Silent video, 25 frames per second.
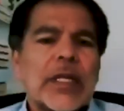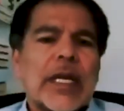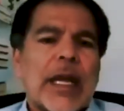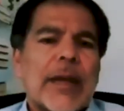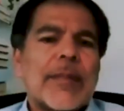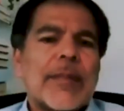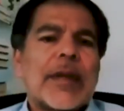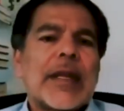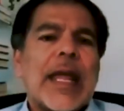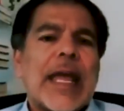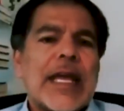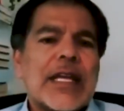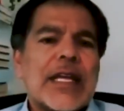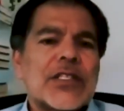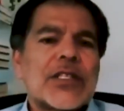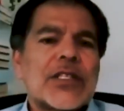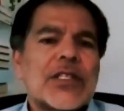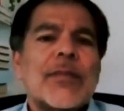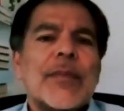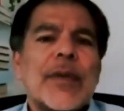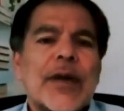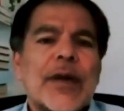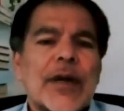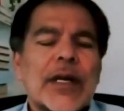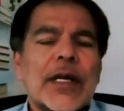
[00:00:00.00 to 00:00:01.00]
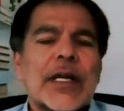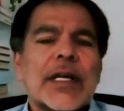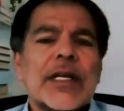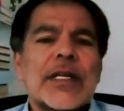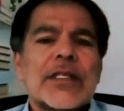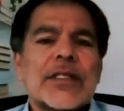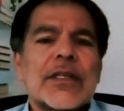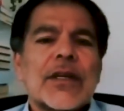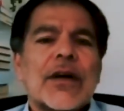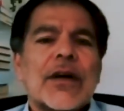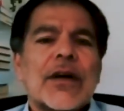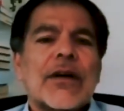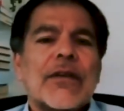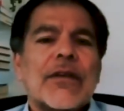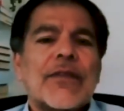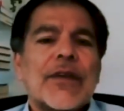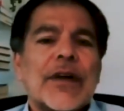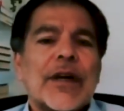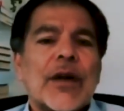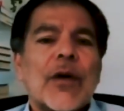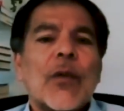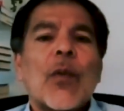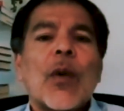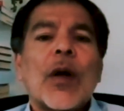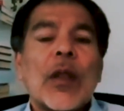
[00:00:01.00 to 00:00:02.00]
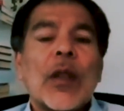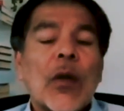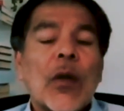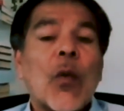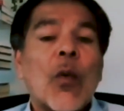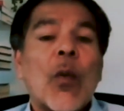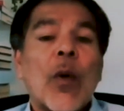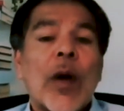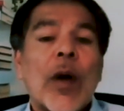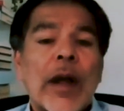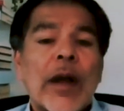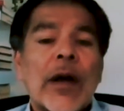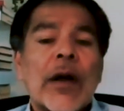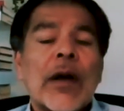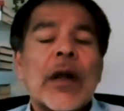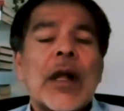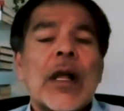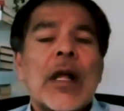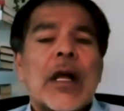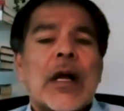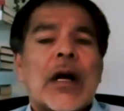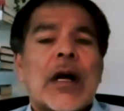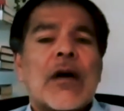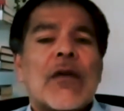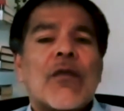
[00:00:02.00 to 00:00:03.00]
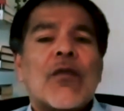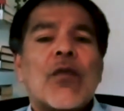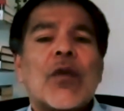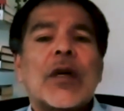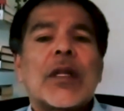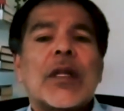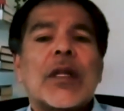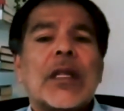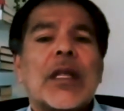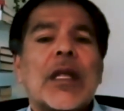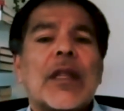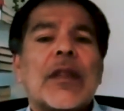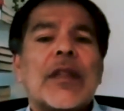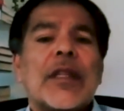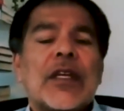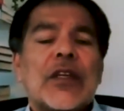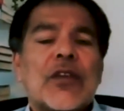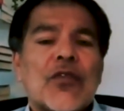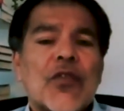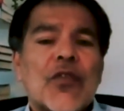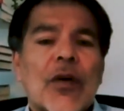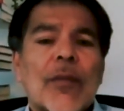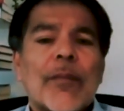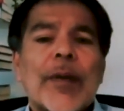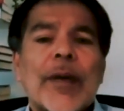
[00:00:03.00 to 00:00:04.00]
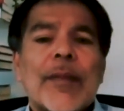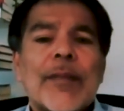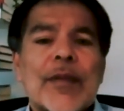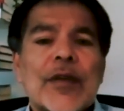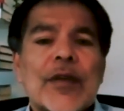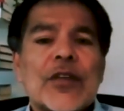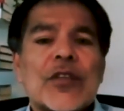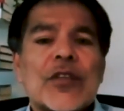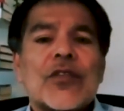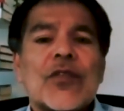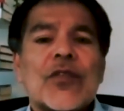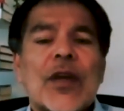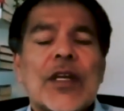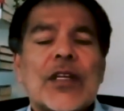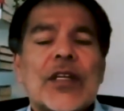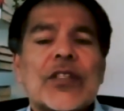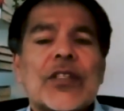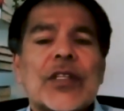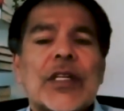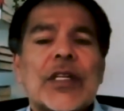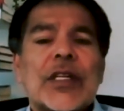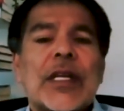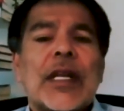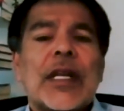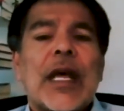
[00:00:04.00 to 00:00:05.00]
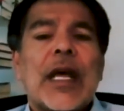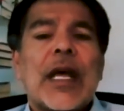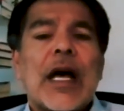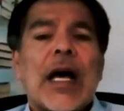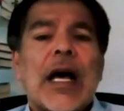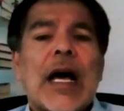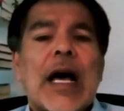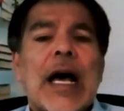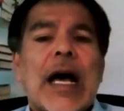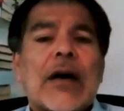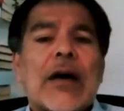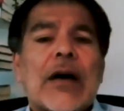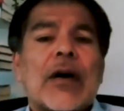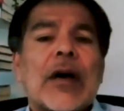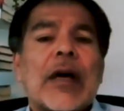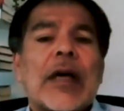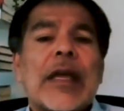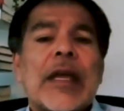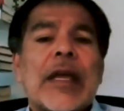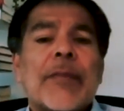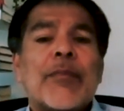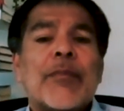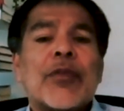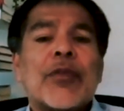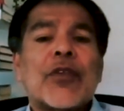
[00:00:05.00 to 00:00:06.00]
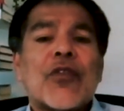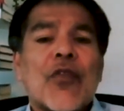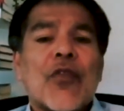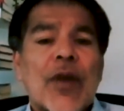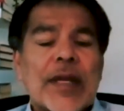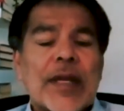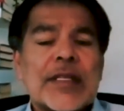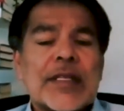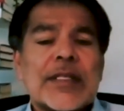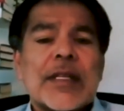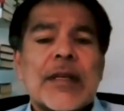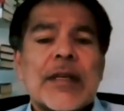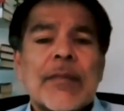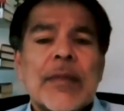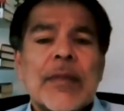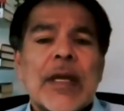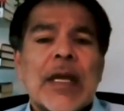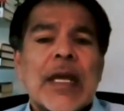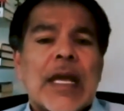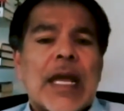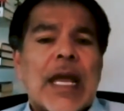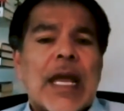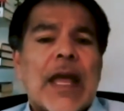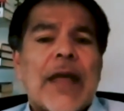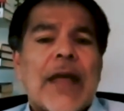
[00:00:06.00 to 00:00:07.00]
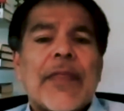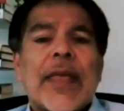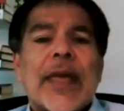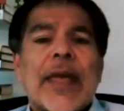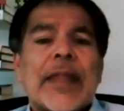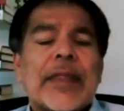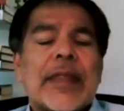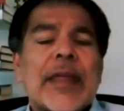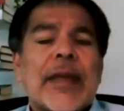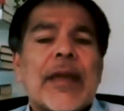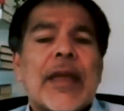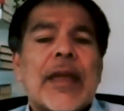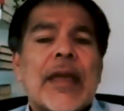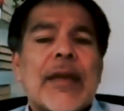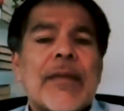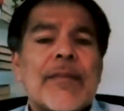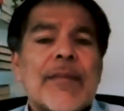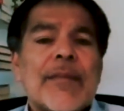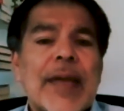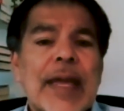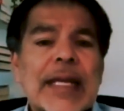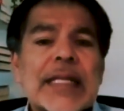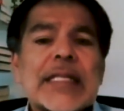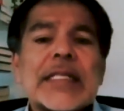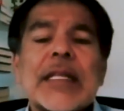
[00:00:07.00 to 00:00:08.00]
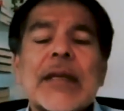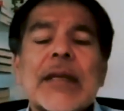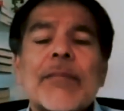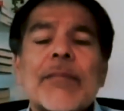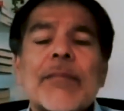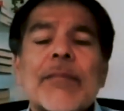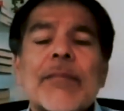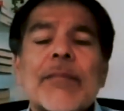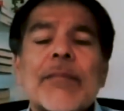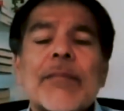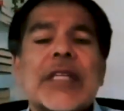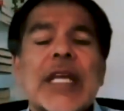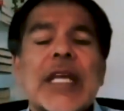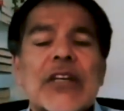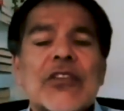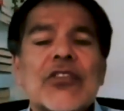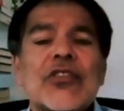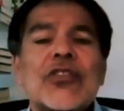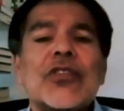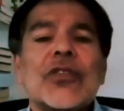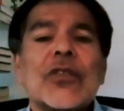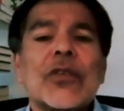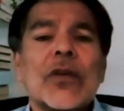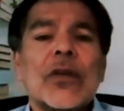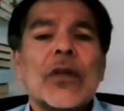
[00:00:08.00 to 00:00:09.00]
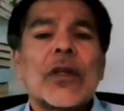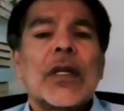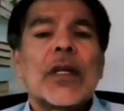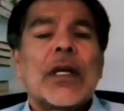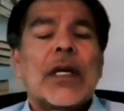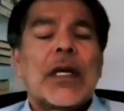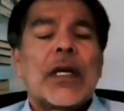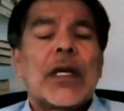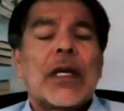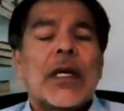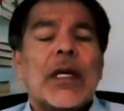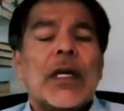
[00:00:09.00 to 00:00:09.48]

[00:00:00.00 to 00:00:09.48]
I mean, Asian Americans are very well aware of what the Trump administration and how it portrays them, and that they, it makes them potential